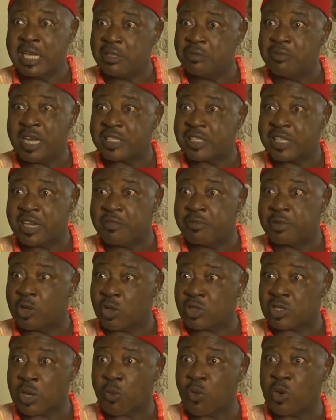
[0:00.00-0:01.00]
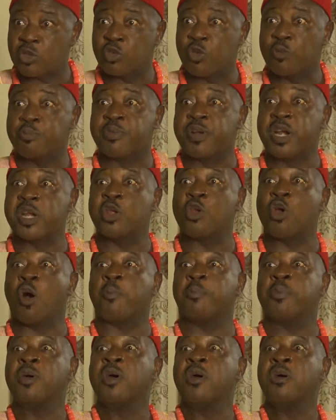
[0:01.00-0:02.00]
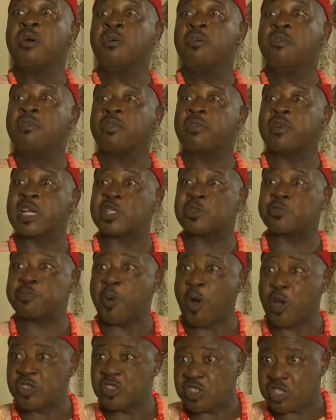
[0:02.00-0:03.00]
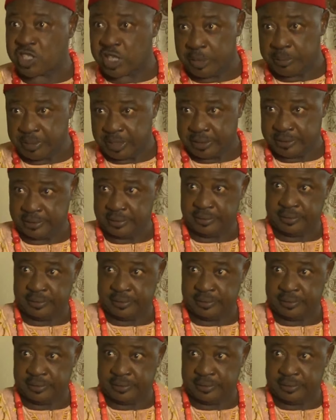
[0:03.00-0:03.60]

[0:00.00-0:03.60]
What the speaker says: kill myself because I want to bring you up responsibly.